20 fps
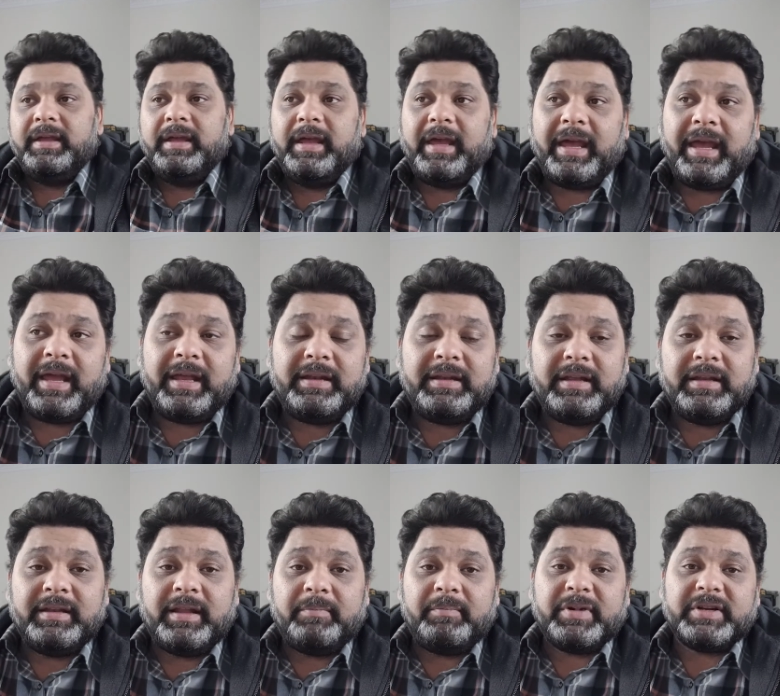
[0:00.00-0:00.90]
And
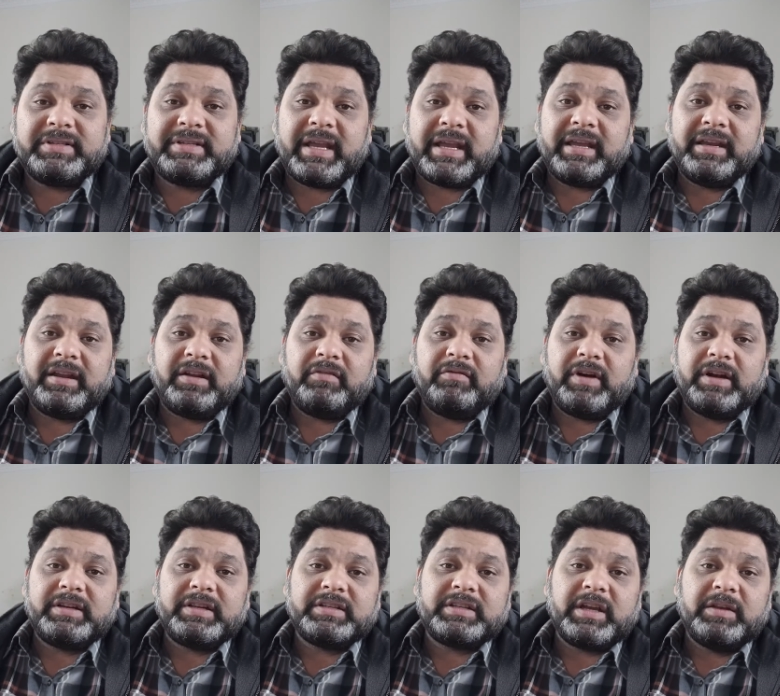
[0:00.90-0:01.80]
number second
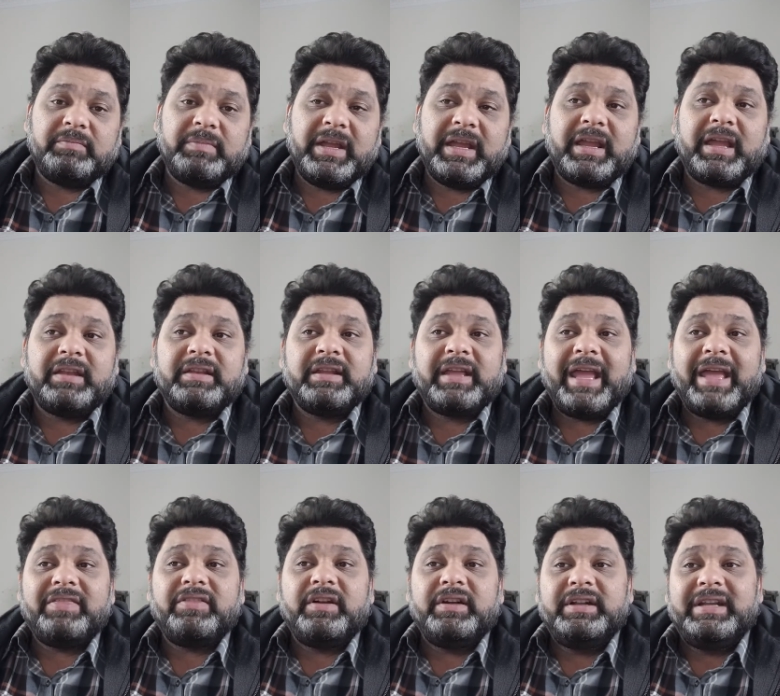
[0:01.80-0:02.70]
advantage can
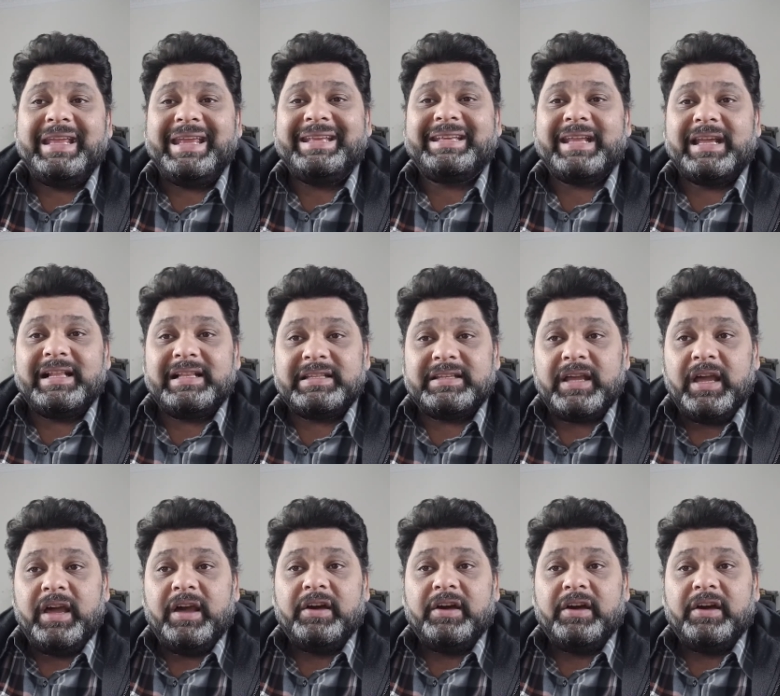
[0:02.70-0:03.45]
gather detailed